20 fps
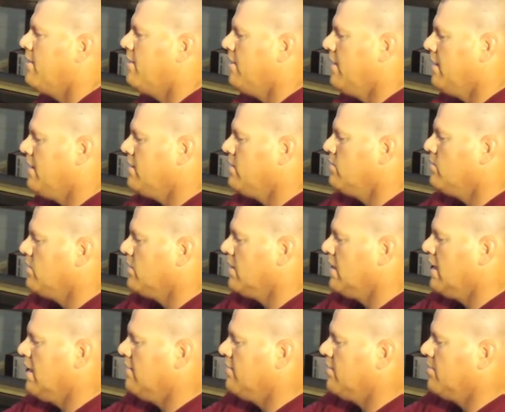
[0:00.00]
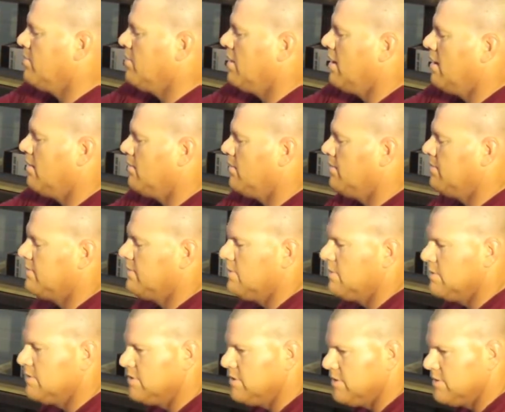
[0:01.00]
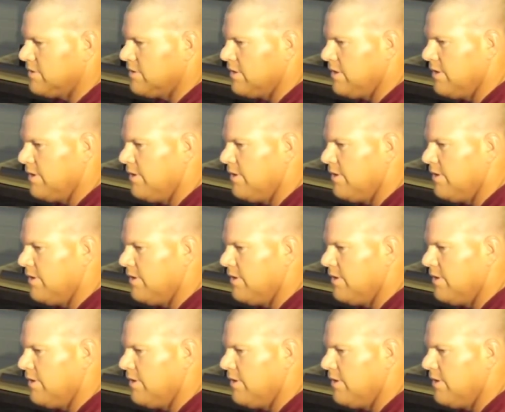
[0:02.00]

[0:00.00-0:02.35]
then you wouldn't have a problem. So it's just the